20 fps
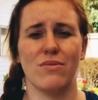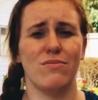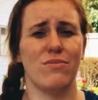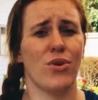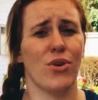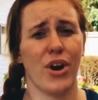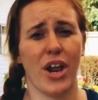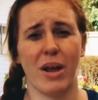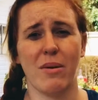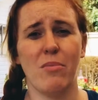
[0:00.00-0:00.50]

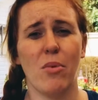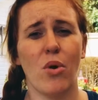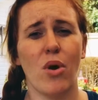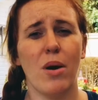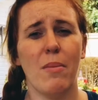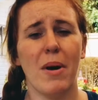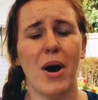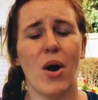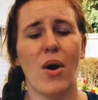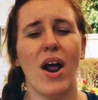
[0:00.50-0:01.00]
learning more
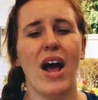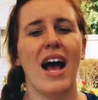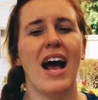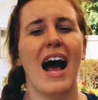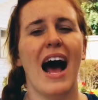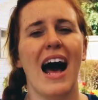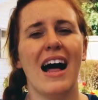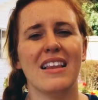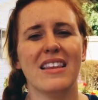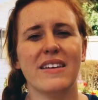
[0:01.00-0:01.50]
about,
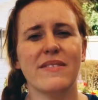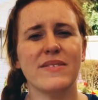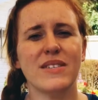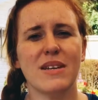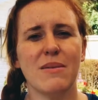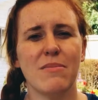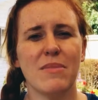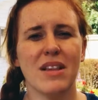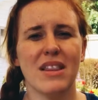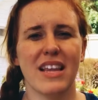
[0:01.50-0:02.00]
I'll leave
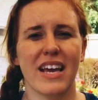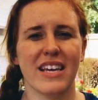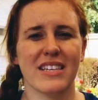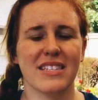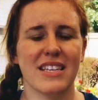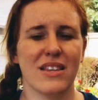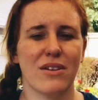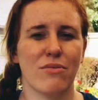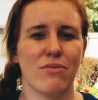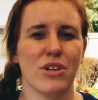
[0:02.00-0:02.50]
some links
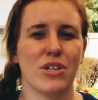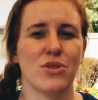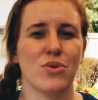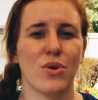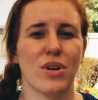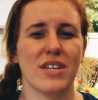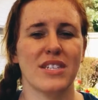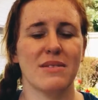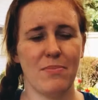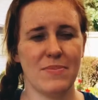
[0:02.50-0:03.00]
in the
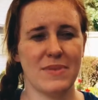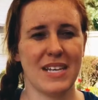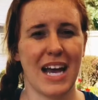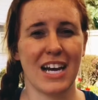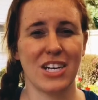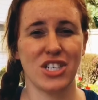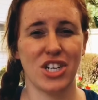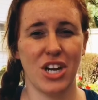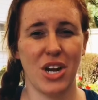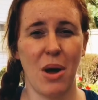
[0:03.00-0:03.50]
resource
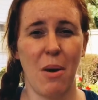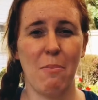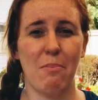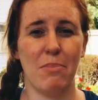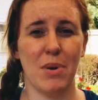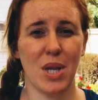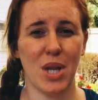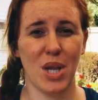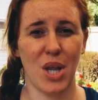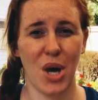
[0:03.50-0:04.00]
section
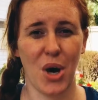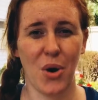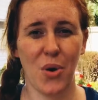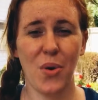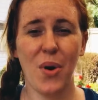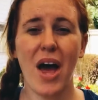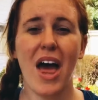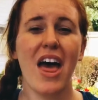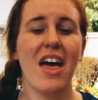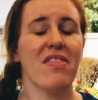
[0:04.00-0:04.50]

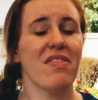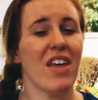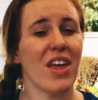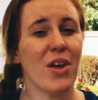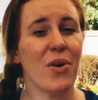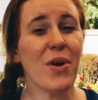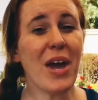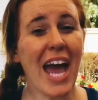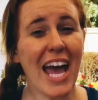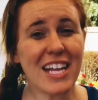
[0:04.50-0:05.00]
below that
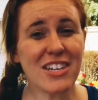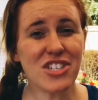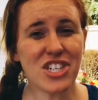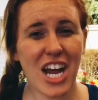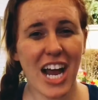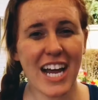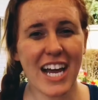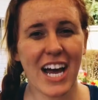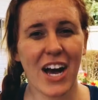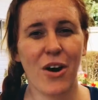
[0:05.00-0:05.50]
you can
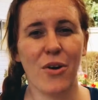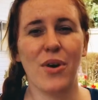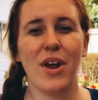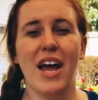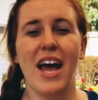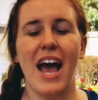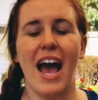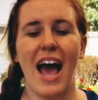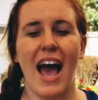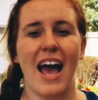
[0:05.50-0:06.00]
check out
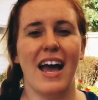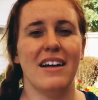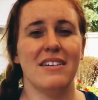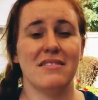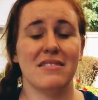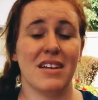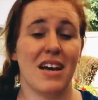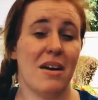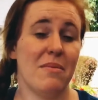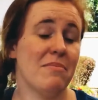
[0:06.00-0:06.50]

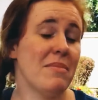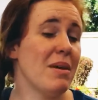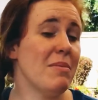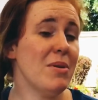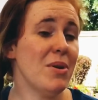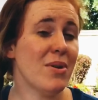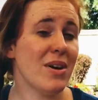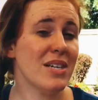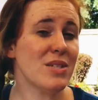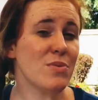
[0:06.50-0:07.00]
and uh, maybe
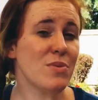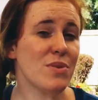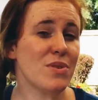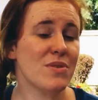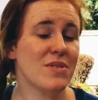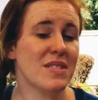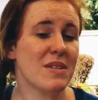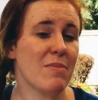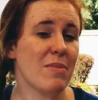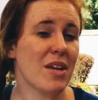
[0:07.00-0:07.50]
you guys will
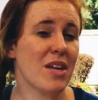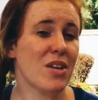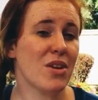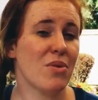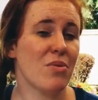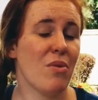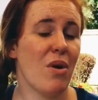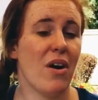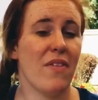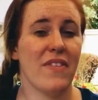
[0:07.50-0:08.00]
learn something
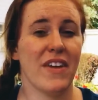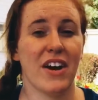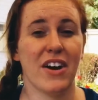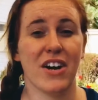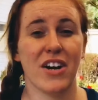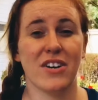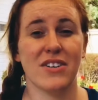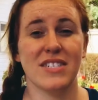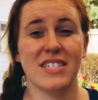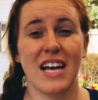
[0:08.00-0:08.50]
new on there
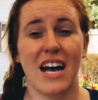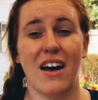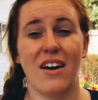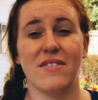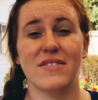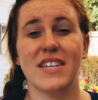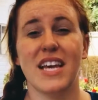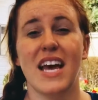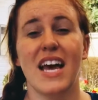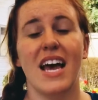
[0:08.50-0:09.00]

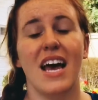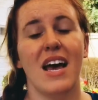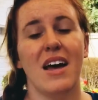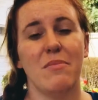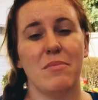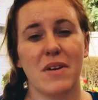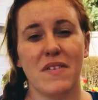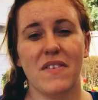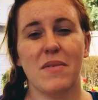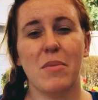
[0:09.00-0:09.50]
yourselves.
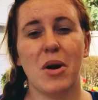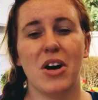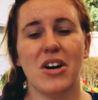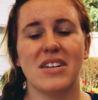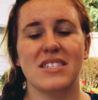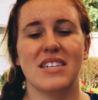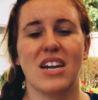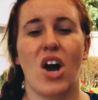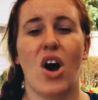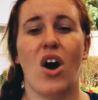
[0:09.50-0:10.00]
Peavey Mart
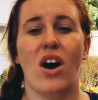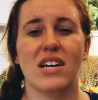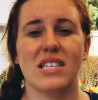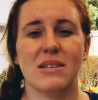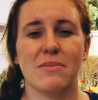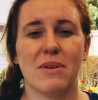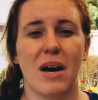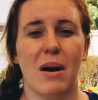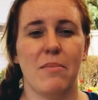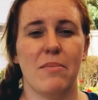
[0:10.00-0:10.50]
is an
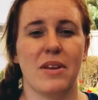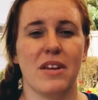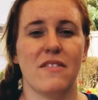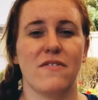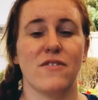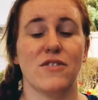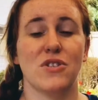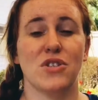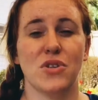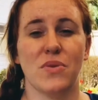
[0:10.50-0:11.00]
awesome company
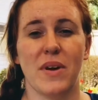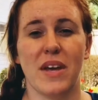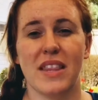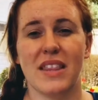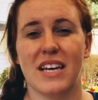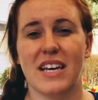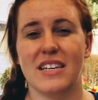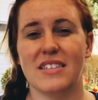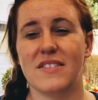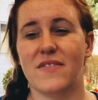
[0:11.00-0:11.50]
for doing
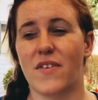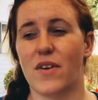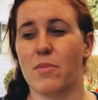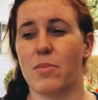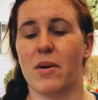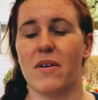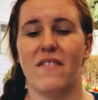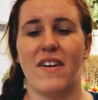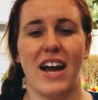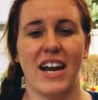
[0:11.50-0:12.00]
this, for
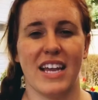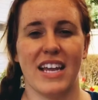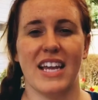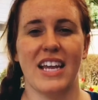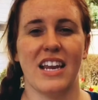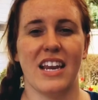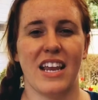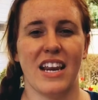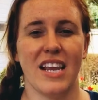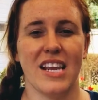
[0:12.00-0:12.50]
providing
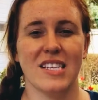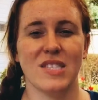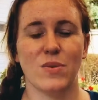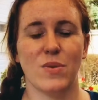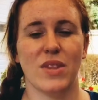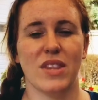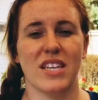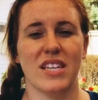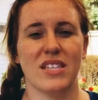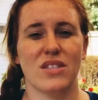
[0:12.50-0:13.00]
Canadians
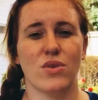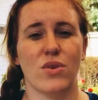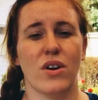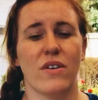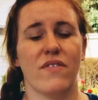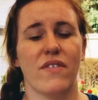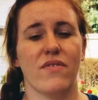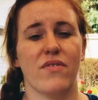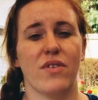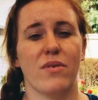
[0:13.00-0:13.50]
with this sort
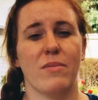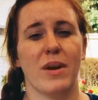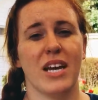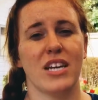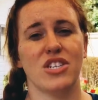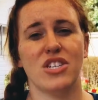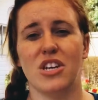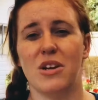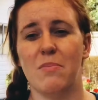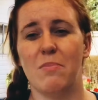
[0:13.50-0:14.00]
of
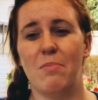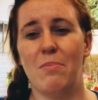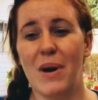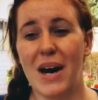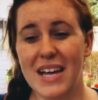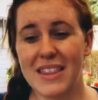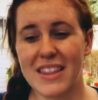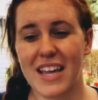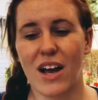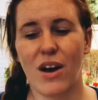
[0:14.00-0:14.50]
information,
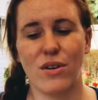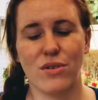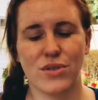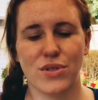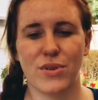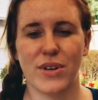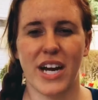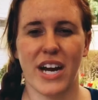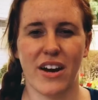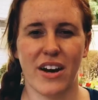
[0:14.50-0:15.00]
but they
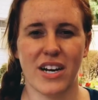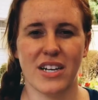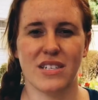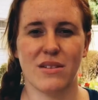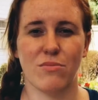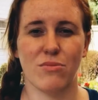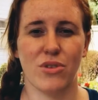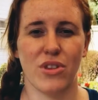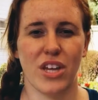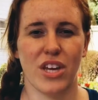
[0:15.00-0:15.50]
also carry
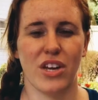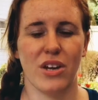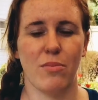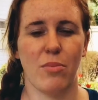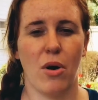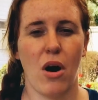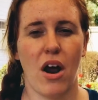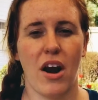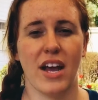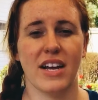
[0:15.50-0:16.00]
some really good
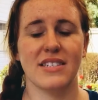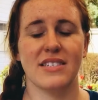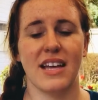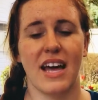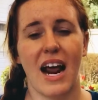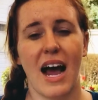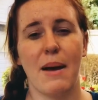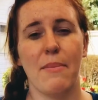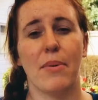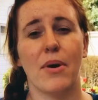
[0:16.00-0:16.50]
products that
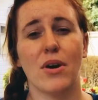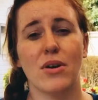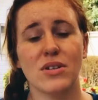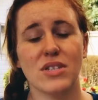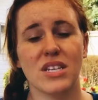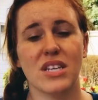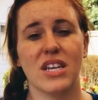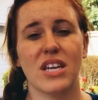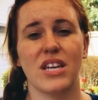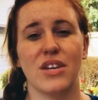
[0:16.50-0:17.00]
I
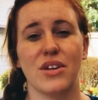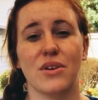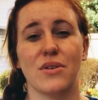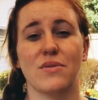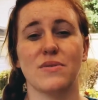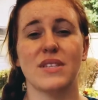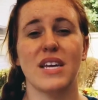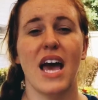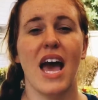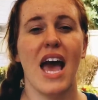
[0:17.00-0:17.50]
personally
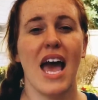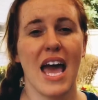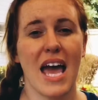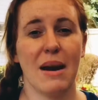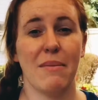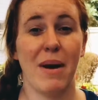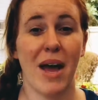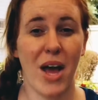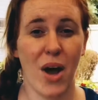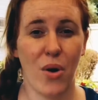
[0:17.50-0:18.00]
use
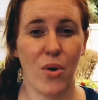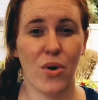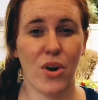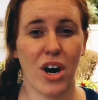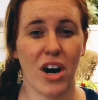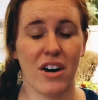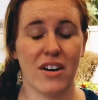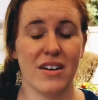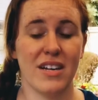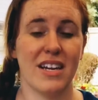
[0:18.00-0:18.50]
in my own
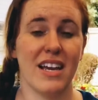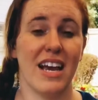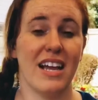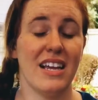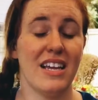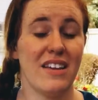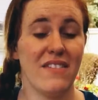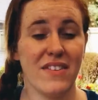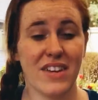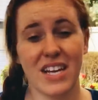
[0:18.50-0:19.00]
garden and
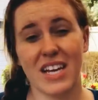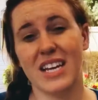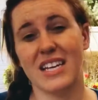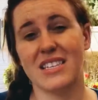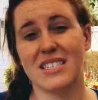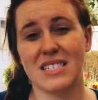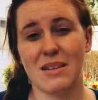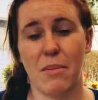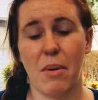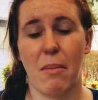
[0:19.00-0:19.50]
even
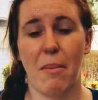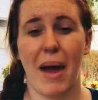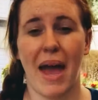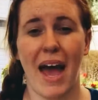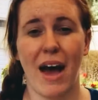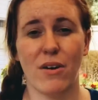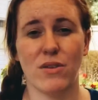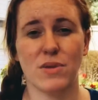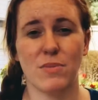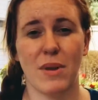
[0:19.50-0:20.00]
in some of my
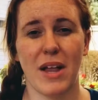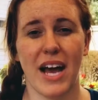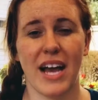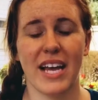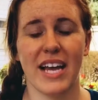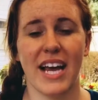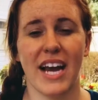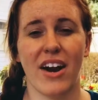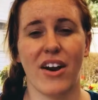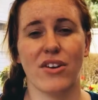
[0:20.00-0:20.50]

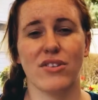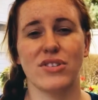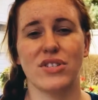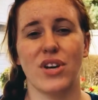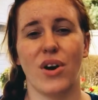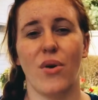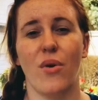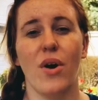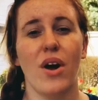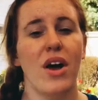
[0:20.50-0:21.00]
houseplant care. So